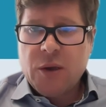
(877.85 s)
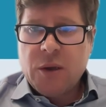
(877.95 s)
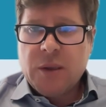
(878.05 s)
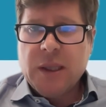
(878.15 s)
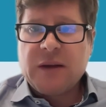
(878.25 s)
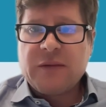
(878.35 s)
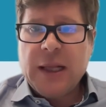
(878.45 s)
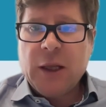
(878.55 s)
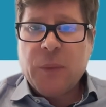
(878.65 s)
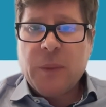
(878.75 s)
the
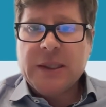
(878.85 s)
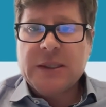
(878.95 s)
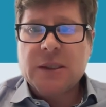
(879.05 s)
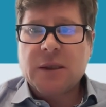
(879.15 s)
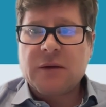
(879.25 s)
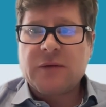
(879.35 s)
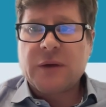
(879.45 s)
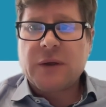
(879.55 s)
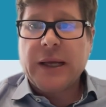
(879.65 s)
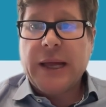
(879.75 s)
development of
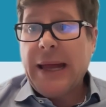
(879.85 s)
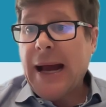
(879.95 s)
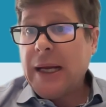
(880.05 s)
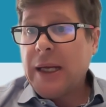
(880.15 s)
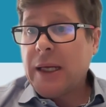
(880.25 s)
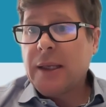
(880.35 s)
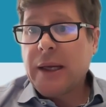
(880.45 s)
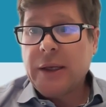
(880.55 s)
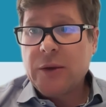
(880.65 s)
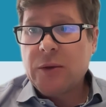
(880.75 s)
AI in the
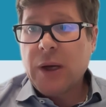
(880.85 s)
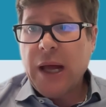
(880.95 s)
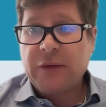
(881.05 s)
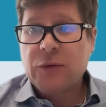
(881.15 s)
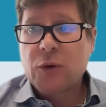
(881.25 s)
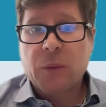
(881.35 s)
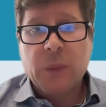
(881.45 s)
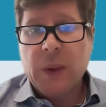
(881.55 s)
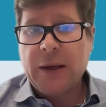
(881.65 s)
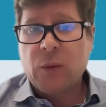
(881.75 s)
EU have to
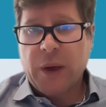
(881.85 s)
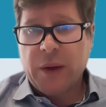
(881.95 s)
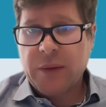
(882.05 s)
comply with.